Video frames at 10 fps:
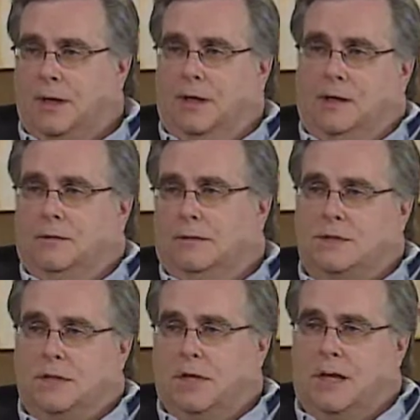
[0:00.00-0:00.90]
and
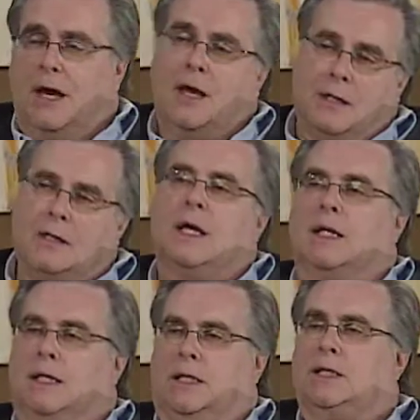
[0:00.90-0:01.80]
say, how did I
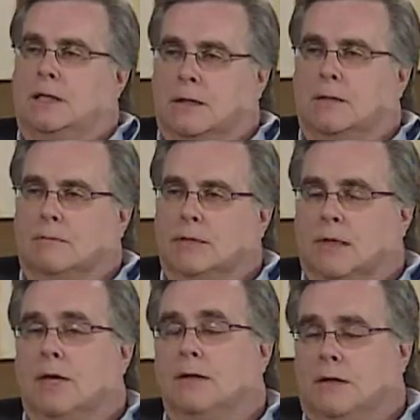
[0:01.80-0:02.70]
get here?
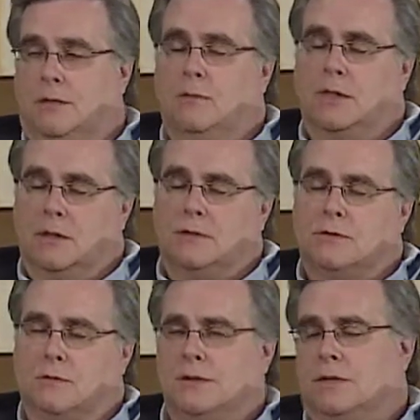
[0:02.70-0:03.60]
And then begin
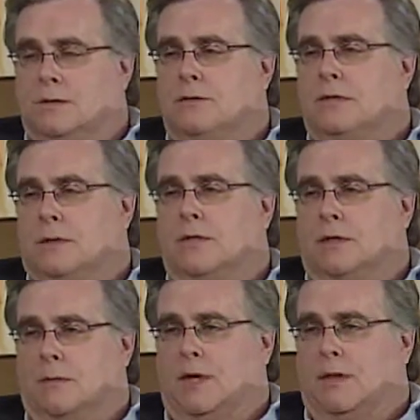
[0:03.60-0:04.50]
to want to do
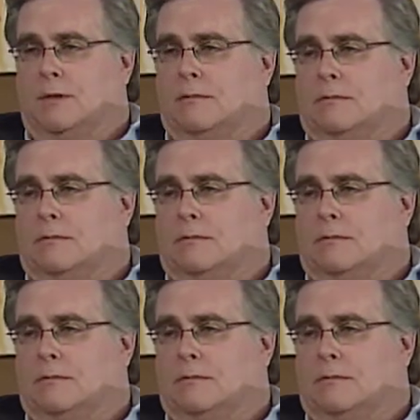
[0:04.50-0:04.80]
something about it.